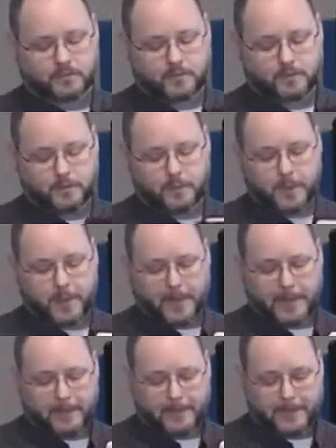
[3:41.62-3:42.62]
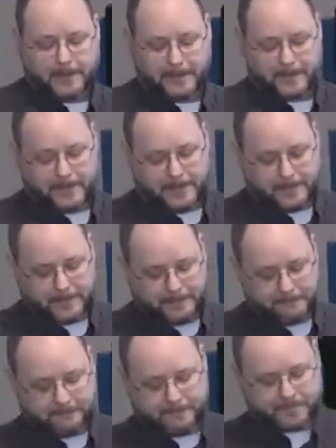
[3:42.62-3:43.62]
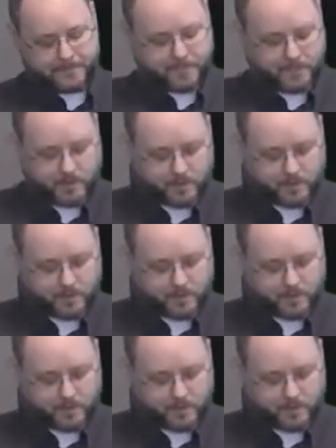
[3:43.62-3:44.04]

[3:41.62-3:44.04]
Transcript: Nobody speaks.